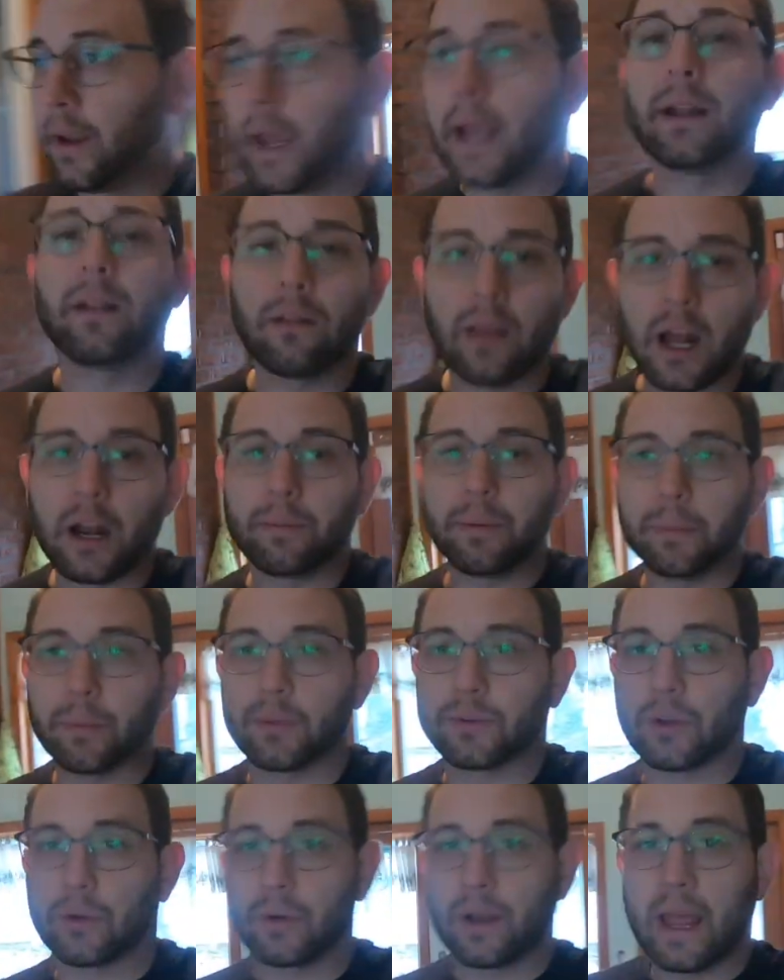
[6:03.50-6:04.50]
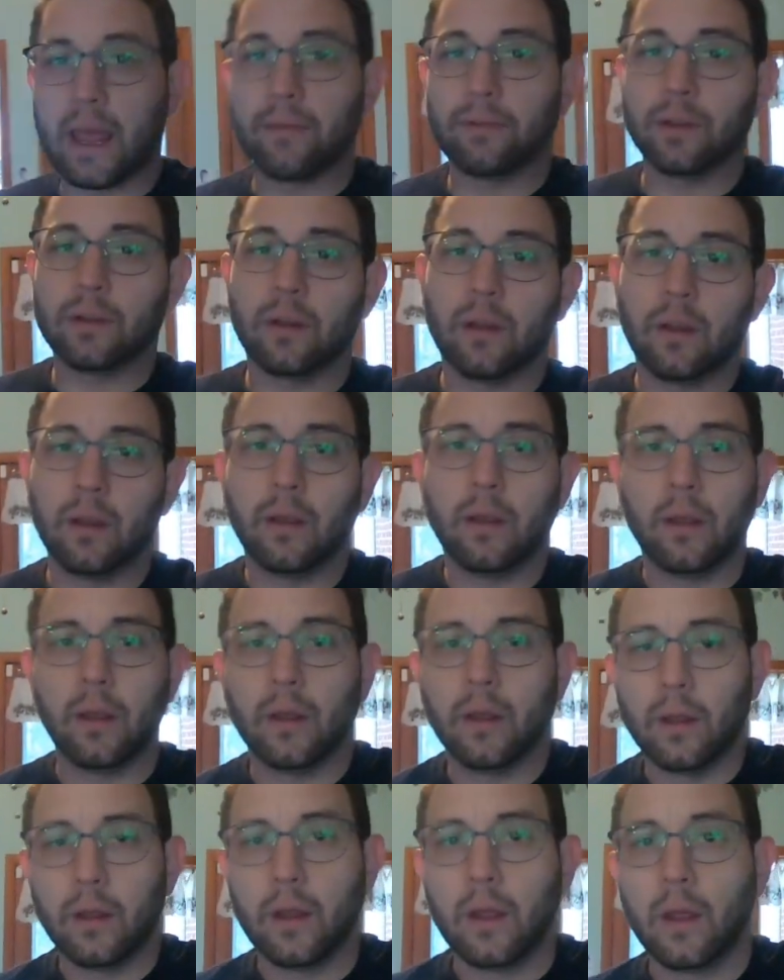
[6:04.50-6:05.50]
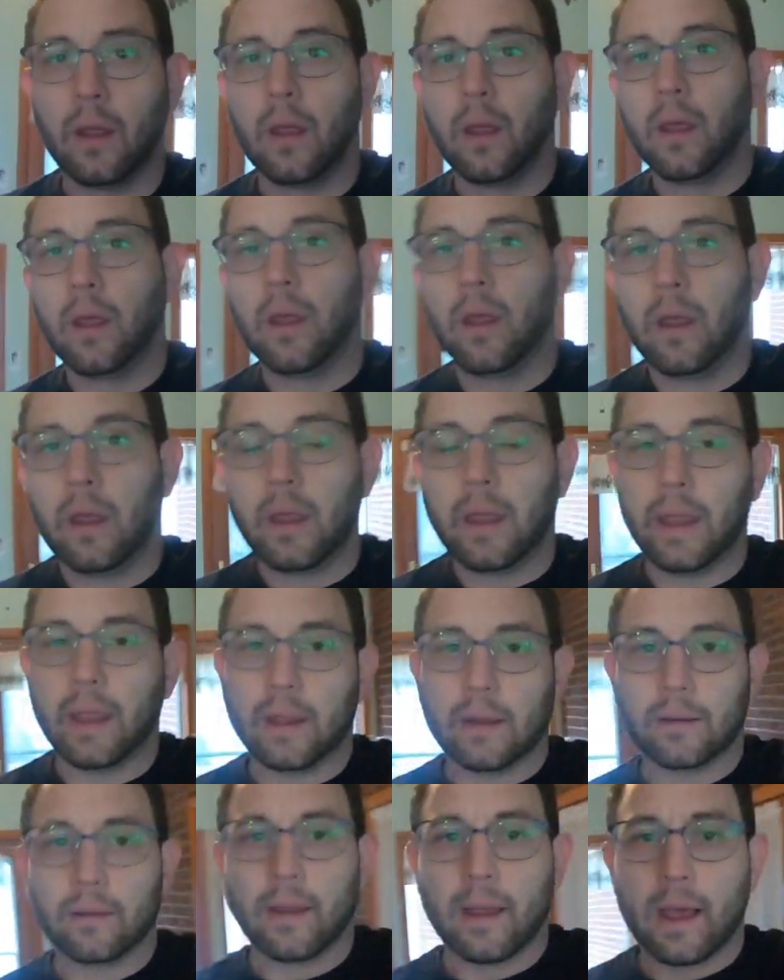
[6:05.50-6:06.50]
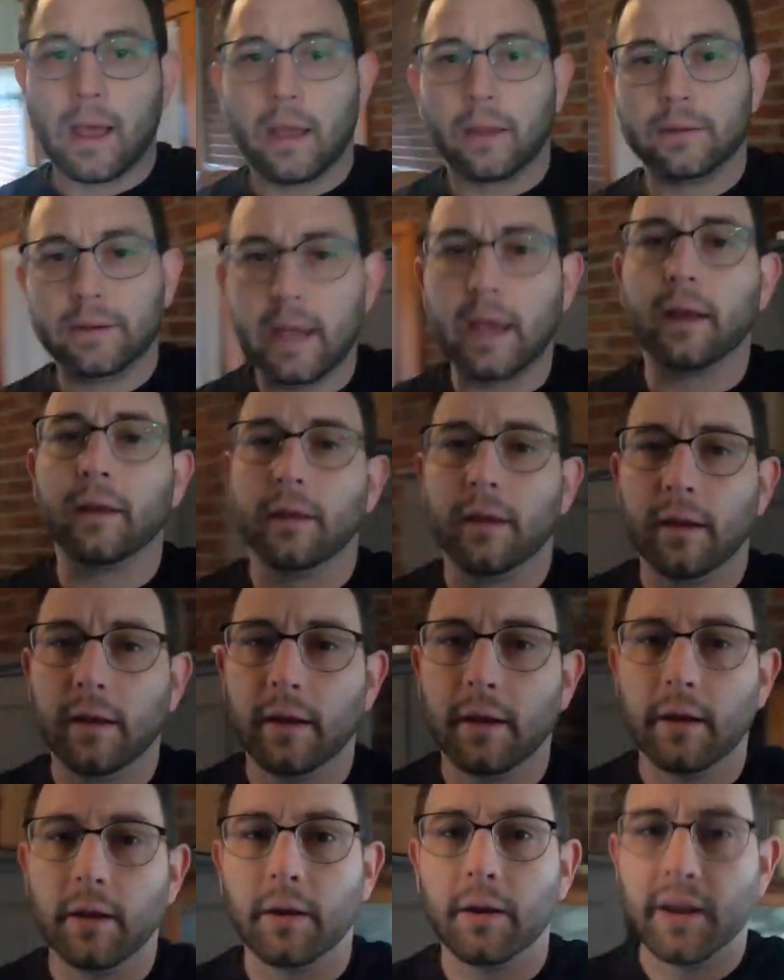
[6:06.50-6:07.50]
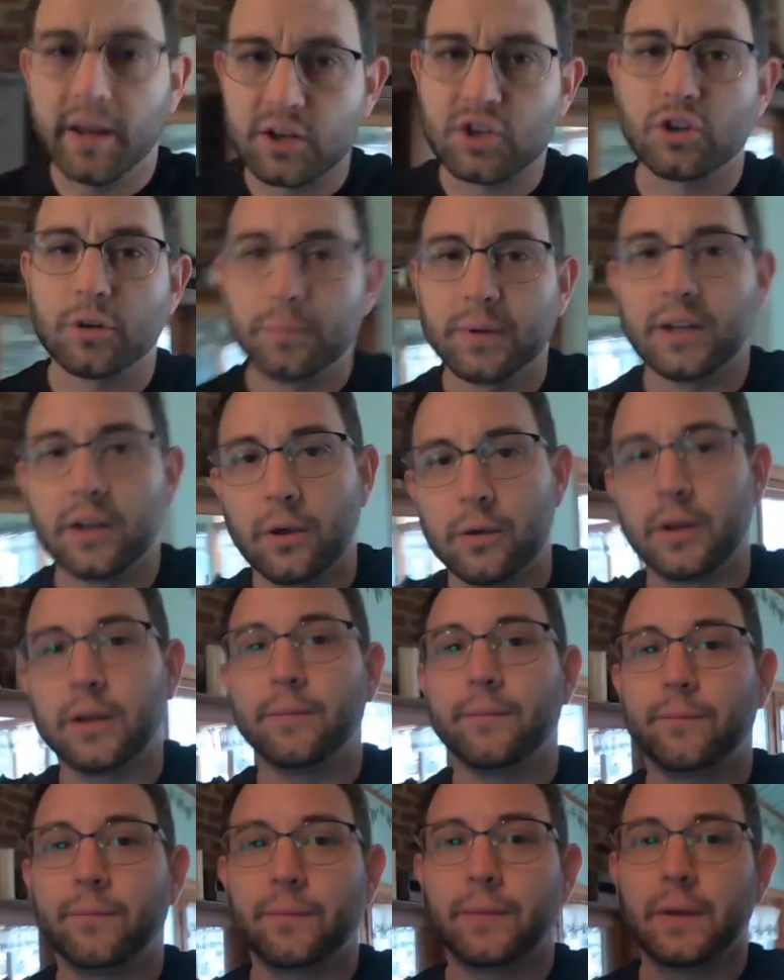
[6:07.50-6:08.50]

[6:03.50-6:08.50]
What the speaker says: and a lot of people don't have it. And, yeah, it should be noted.